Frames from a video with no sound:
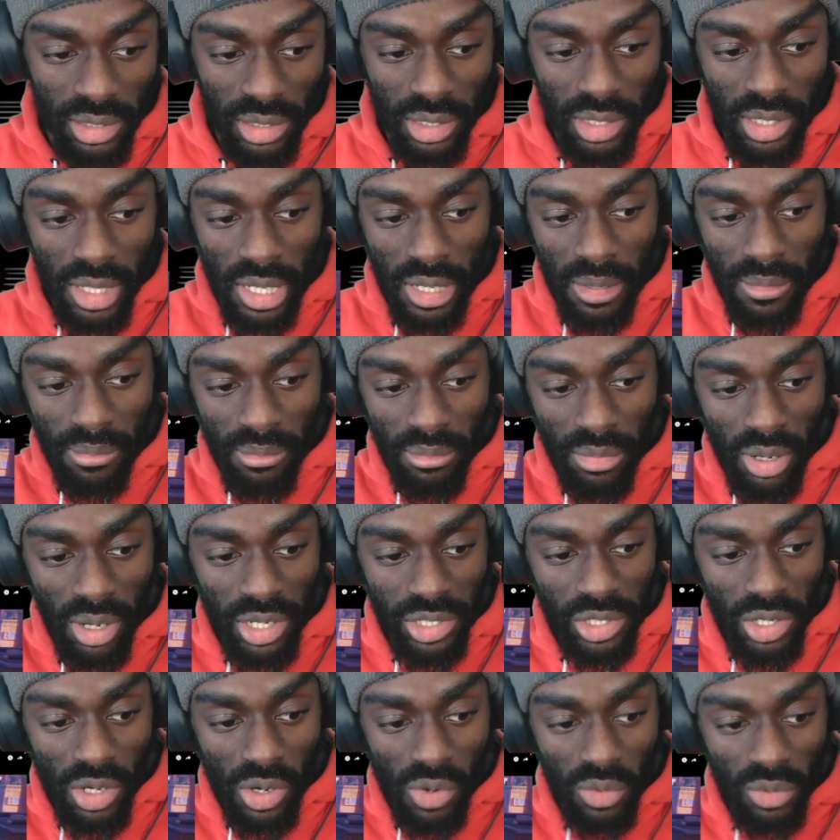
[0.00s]
but I
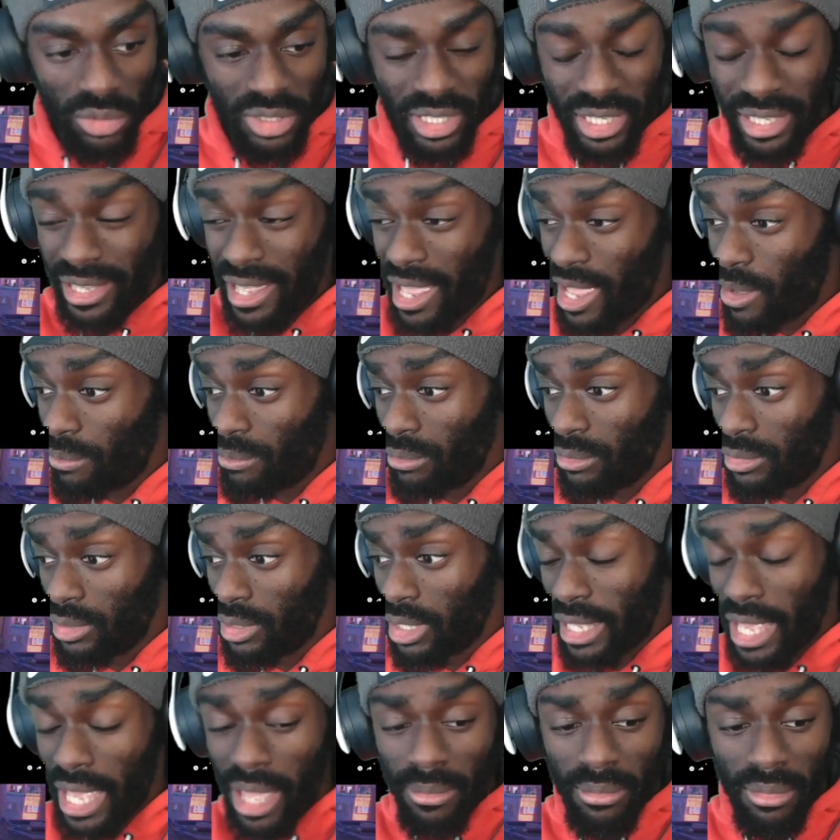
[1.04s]
know the game
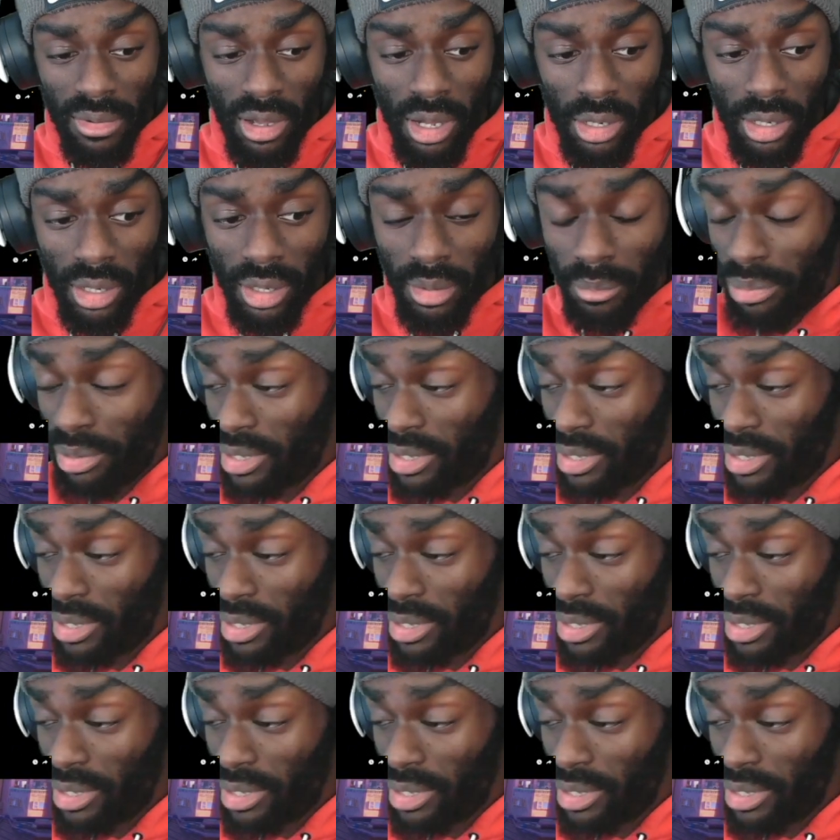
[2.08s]
on